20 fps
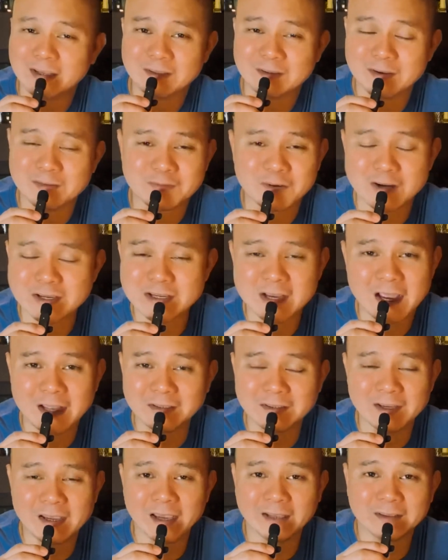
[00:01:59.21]
of course I had
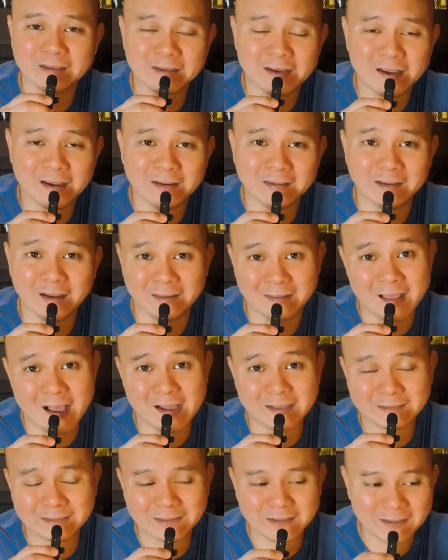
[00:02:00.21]
to get a
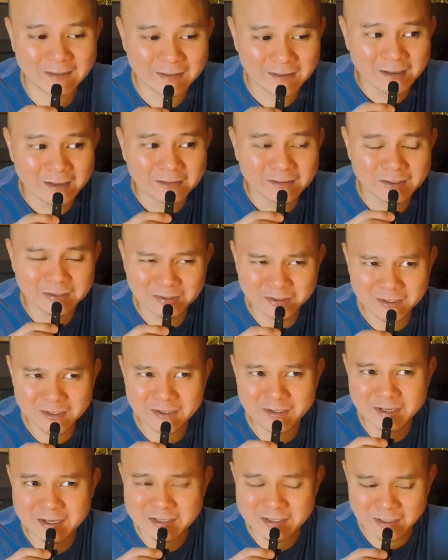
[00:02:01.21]
lot. The third
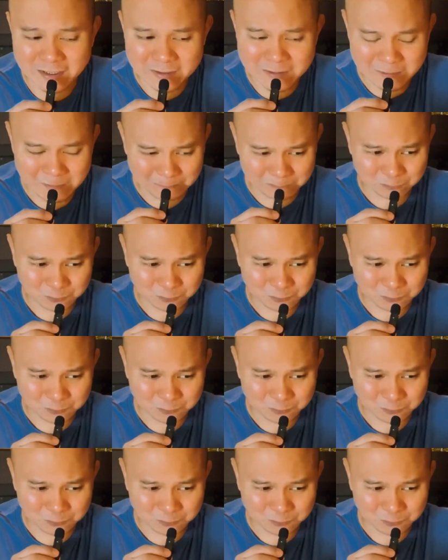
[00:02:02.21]
reason,